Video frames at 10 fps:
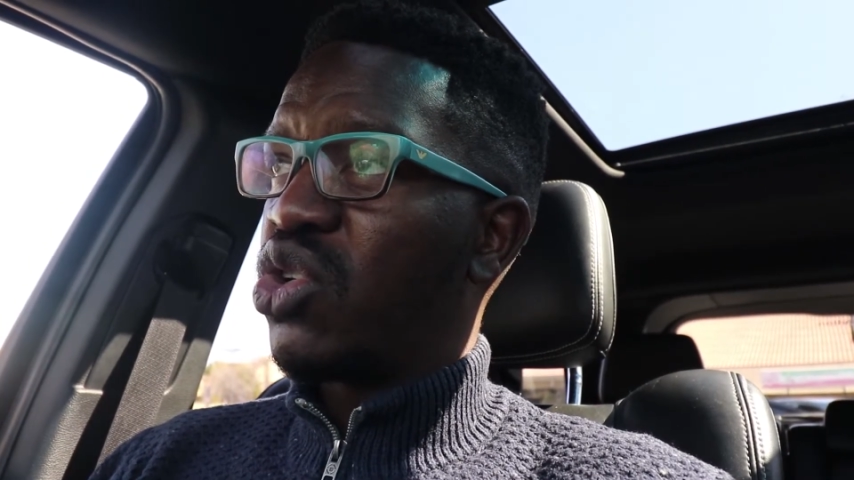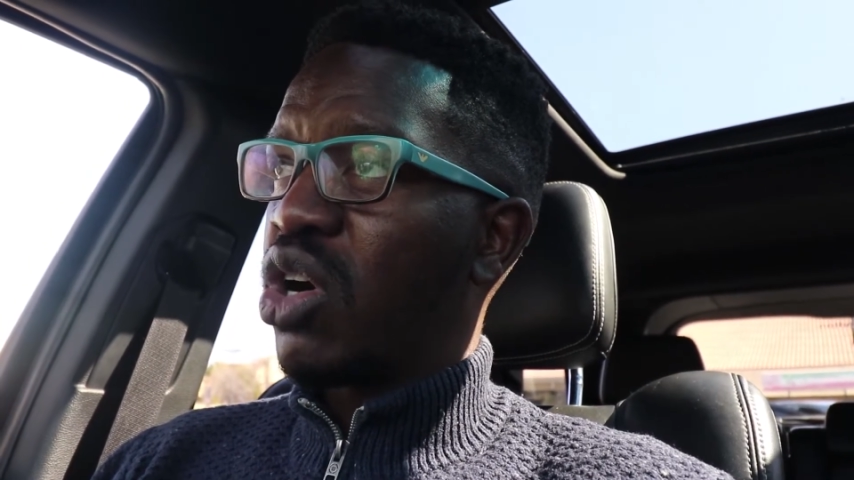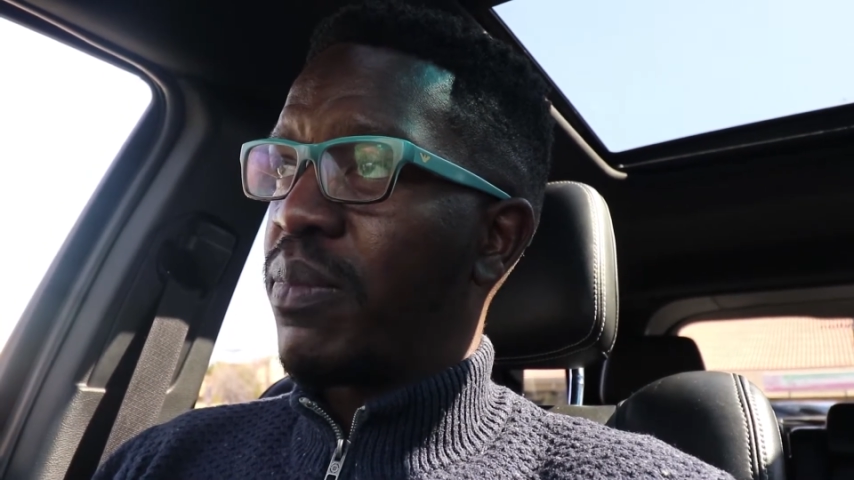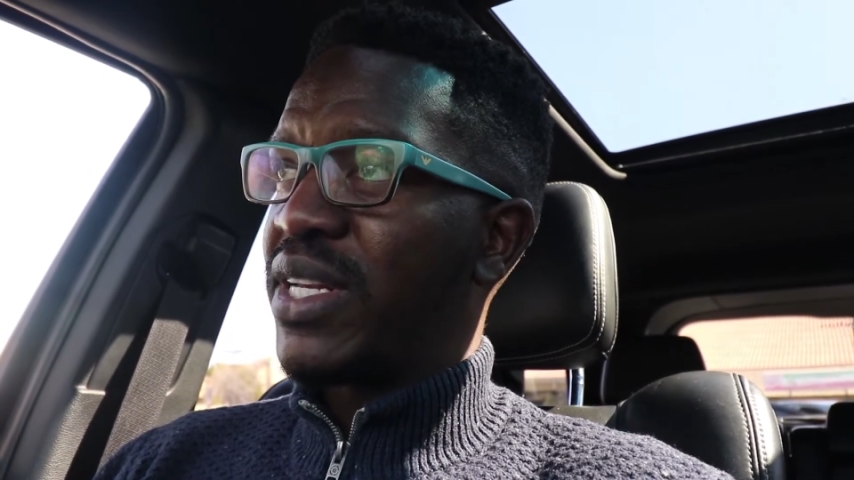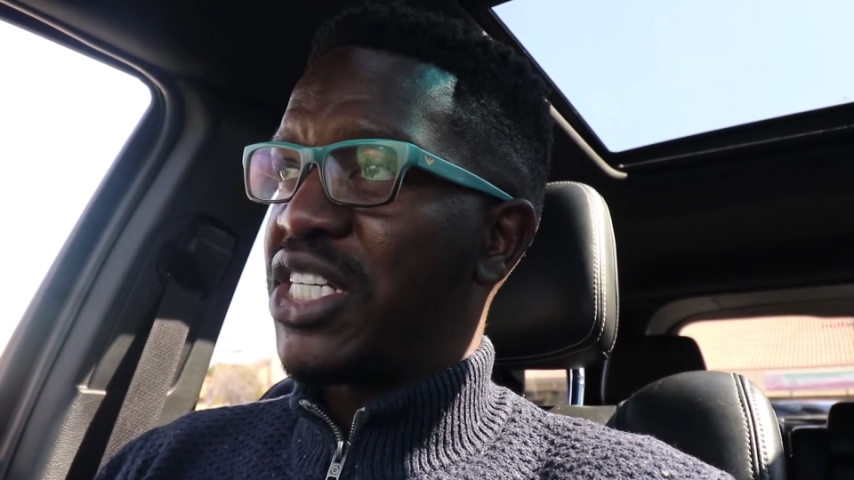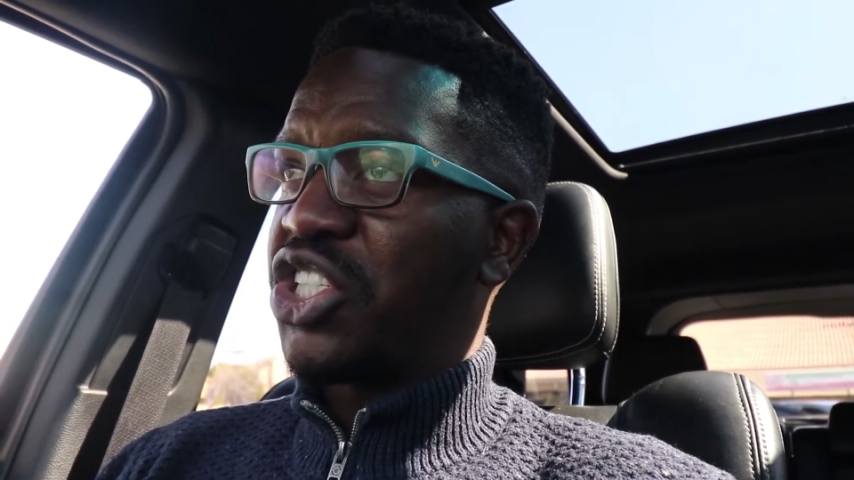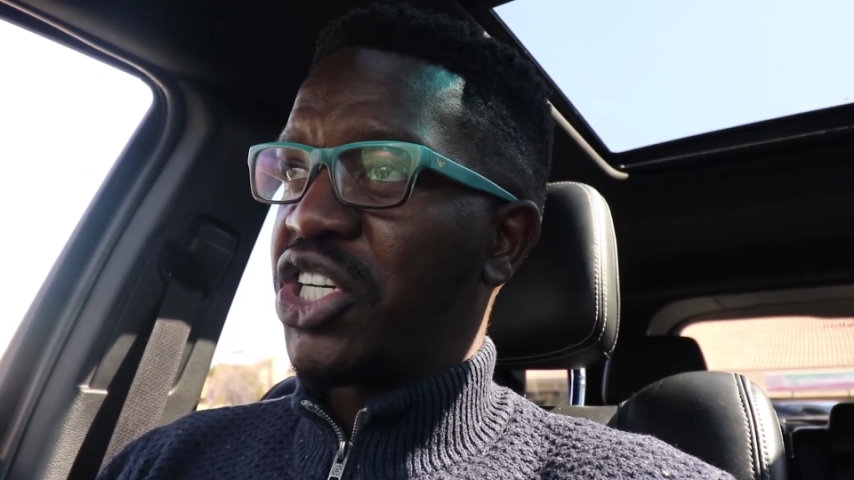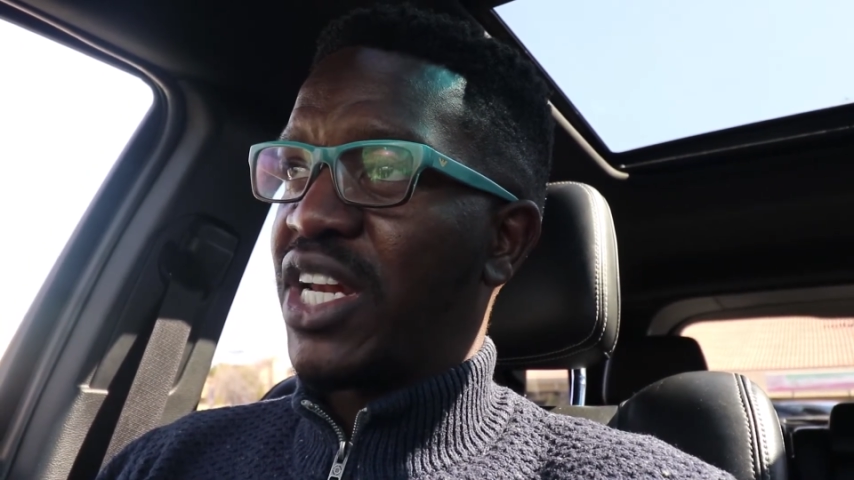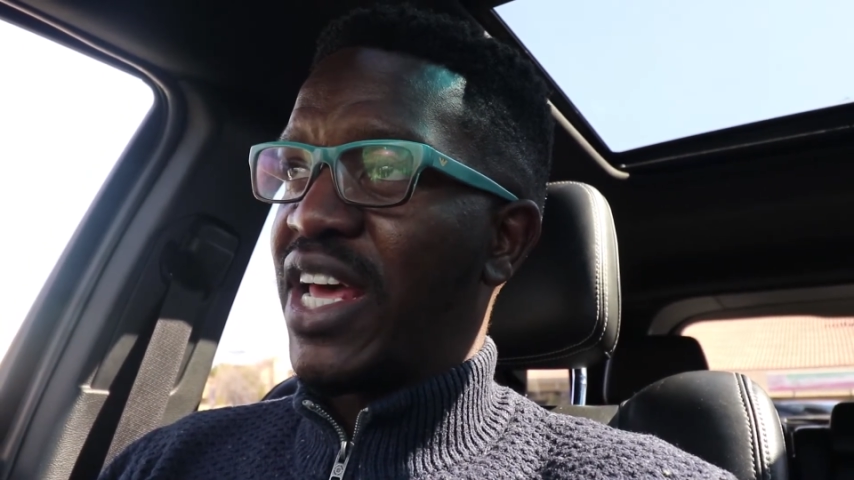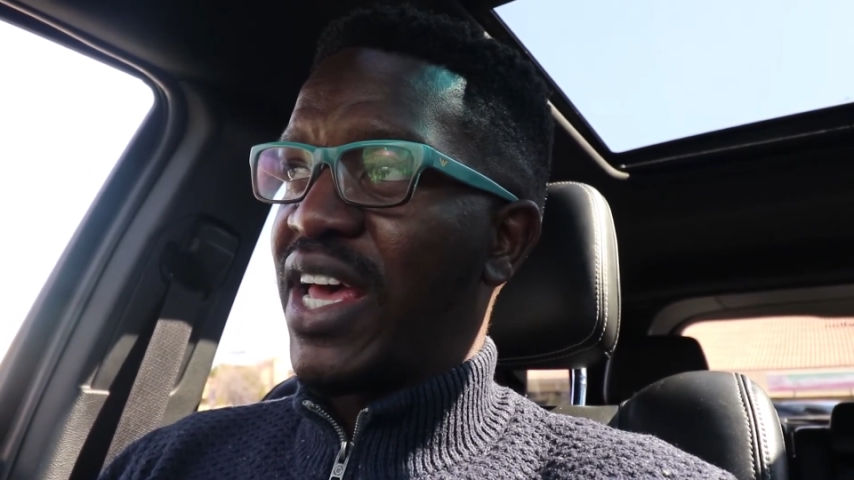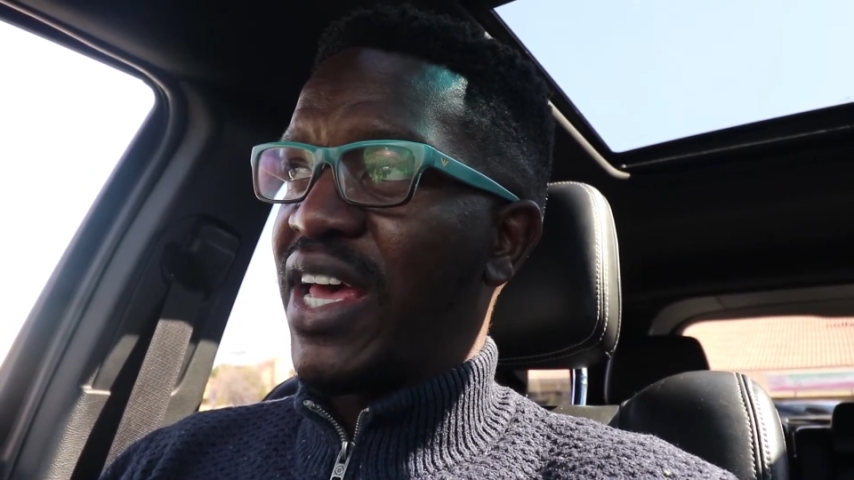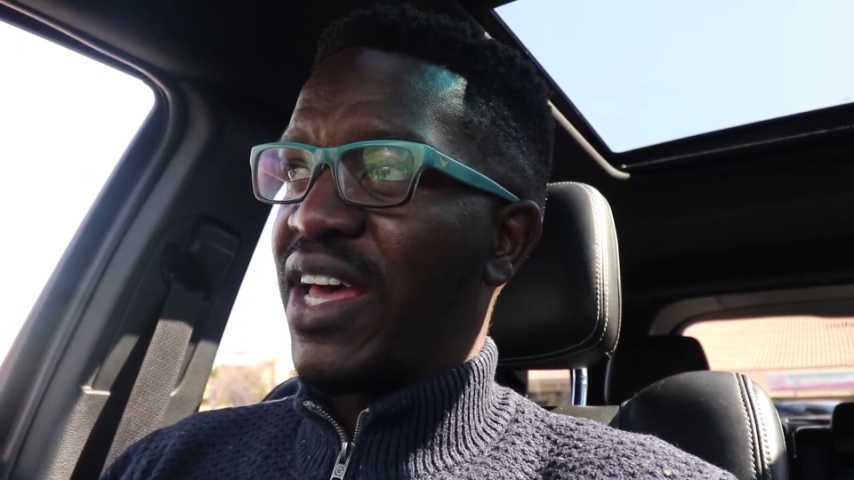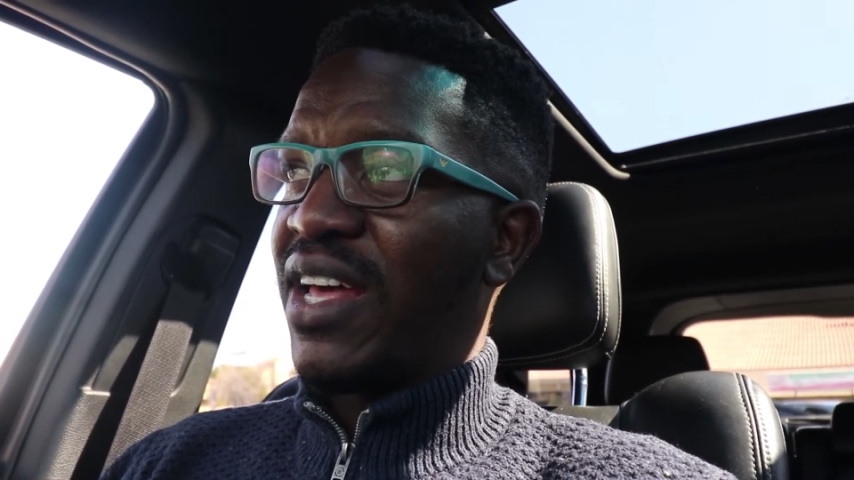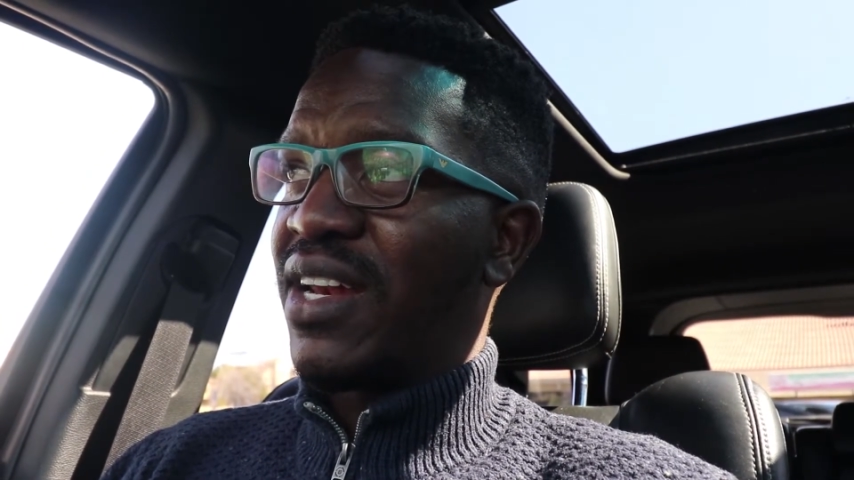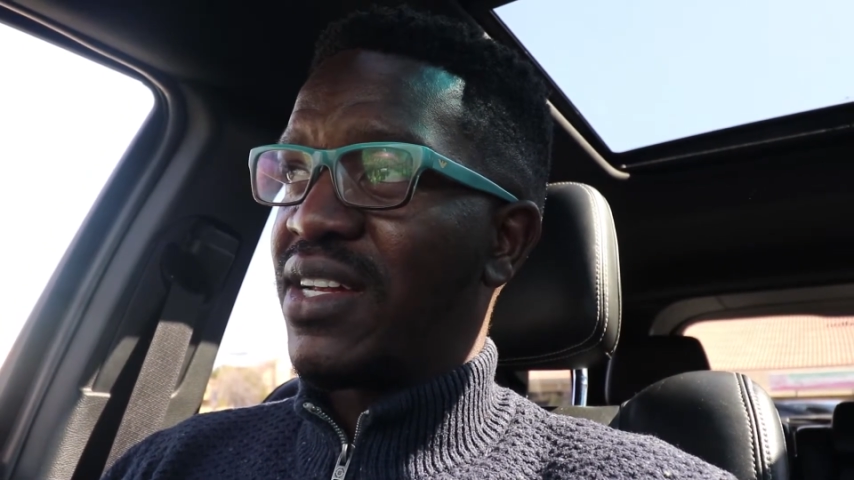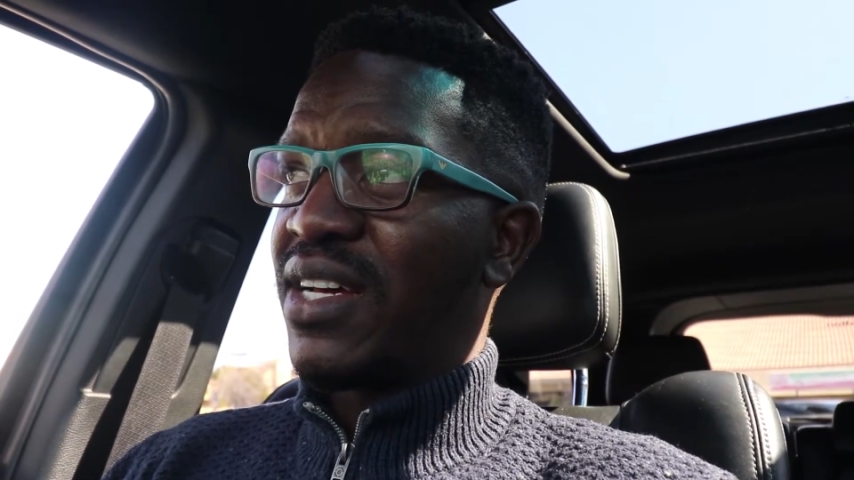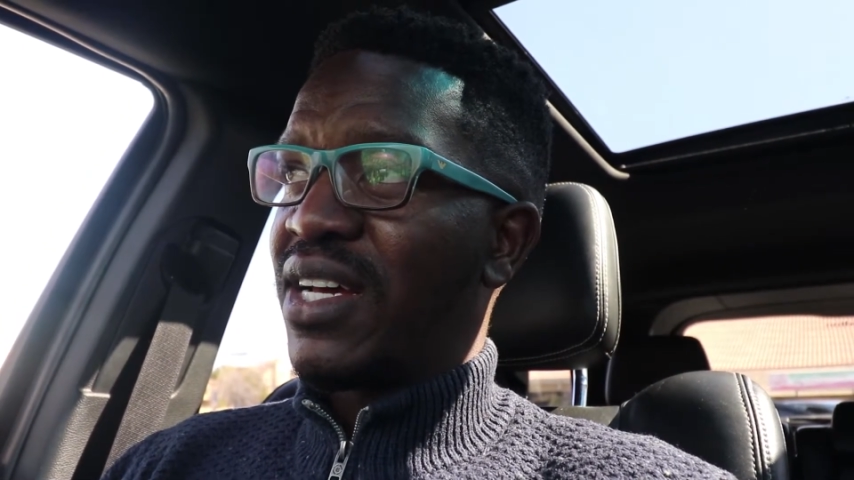competition, and